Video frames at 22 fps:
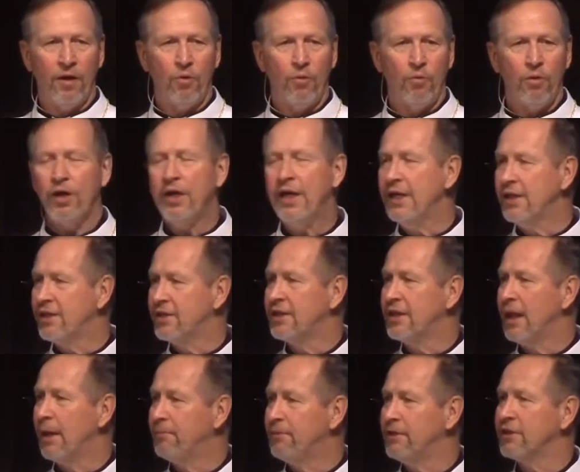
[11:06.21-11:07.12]
where he
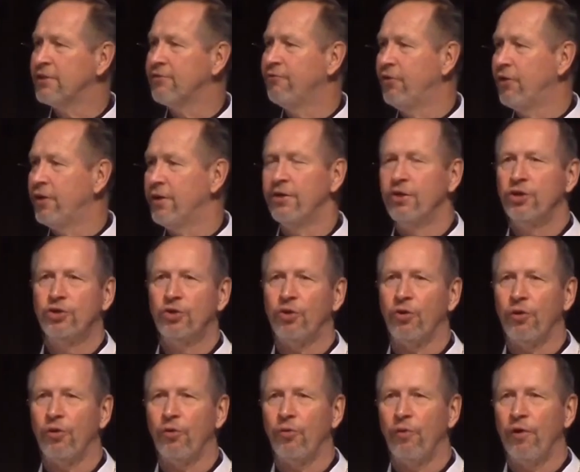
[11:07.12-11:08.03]
stepped his foot in the
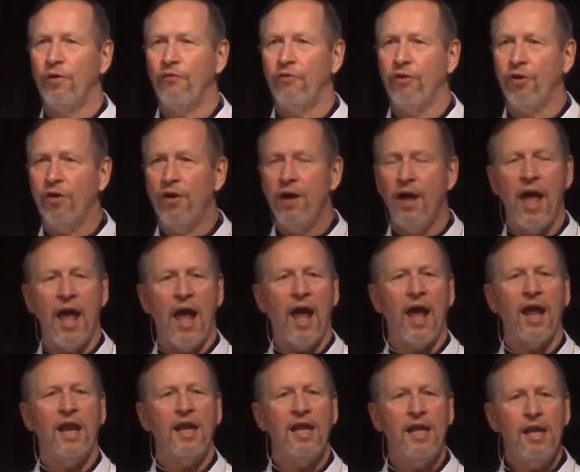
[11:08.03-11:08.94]
Jordan River
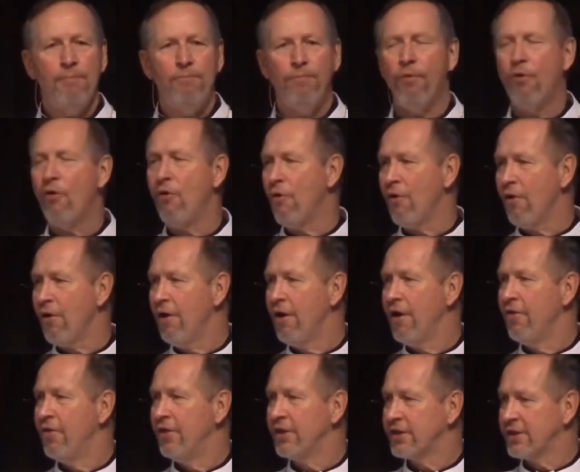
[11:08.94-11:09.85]
and he bore
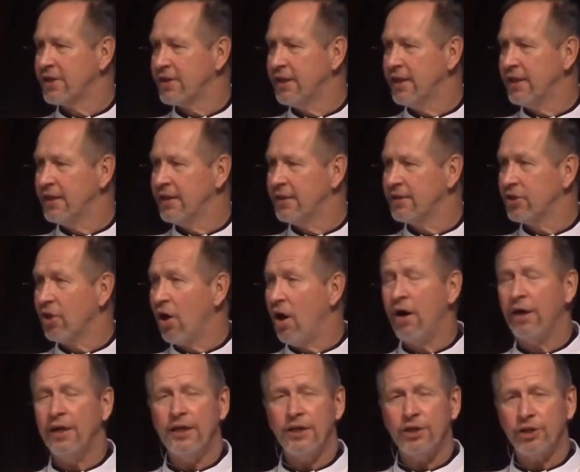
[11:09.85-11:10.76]
the sins
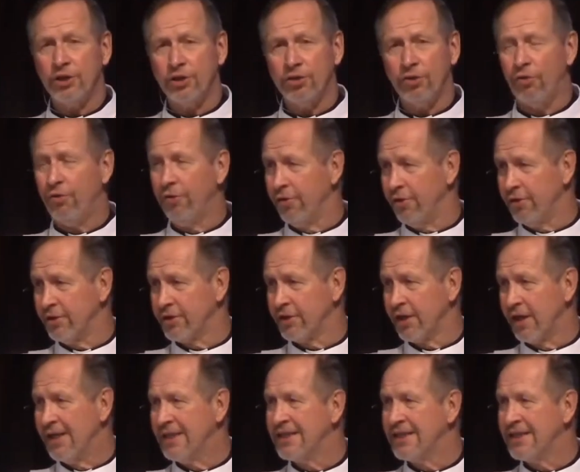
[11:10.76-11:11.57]
on his shoulders,